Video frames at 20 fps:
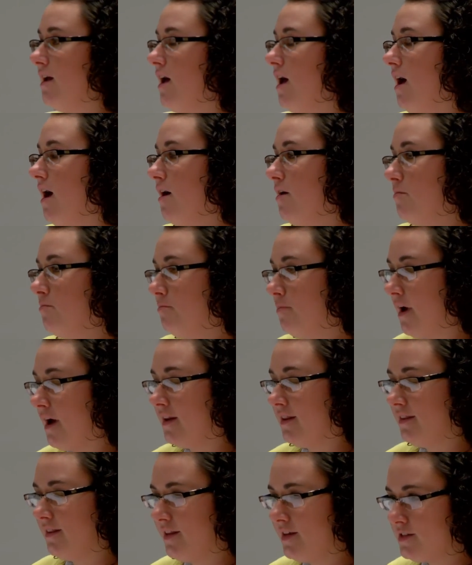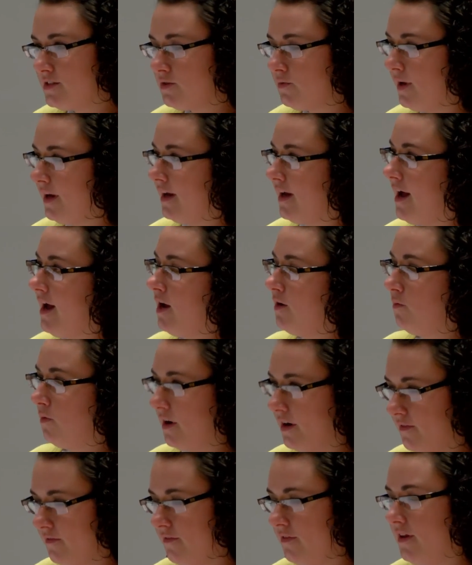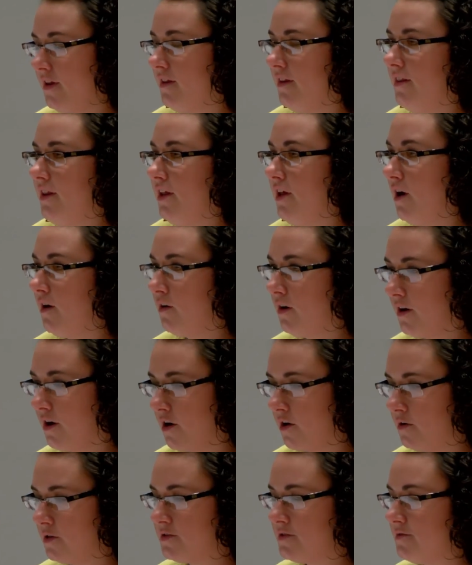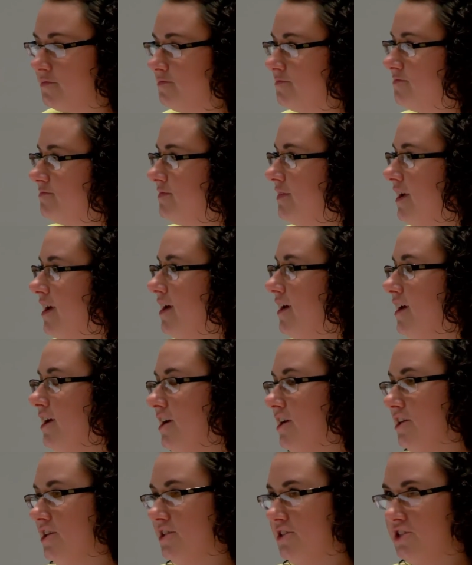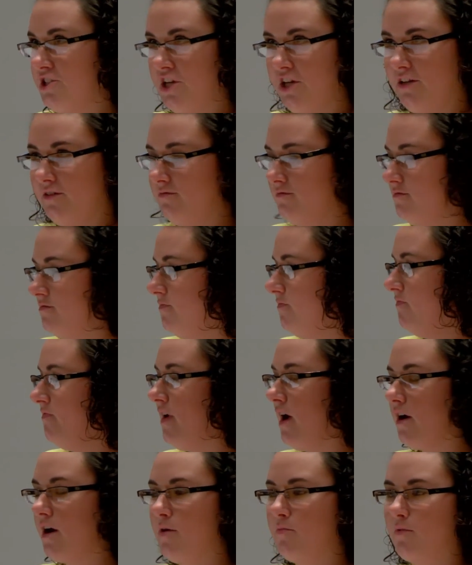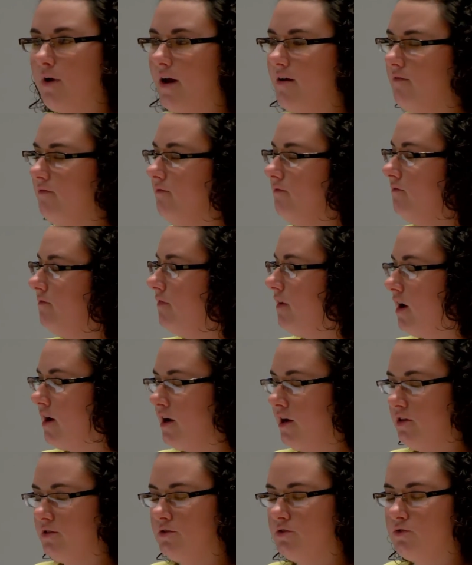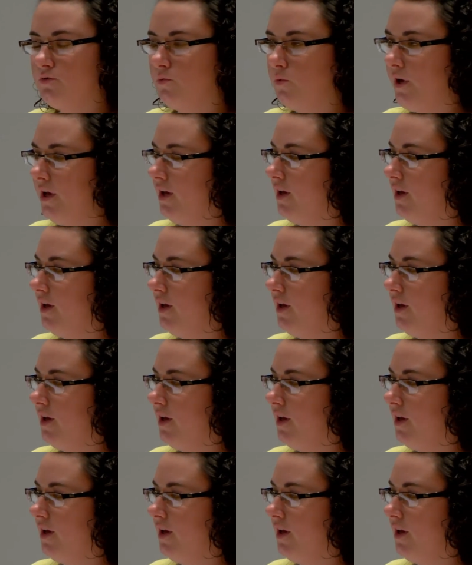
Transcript: school in all of Eastern Kentucky offering computer science. But through the work with the Appalachian Technology Institute, we now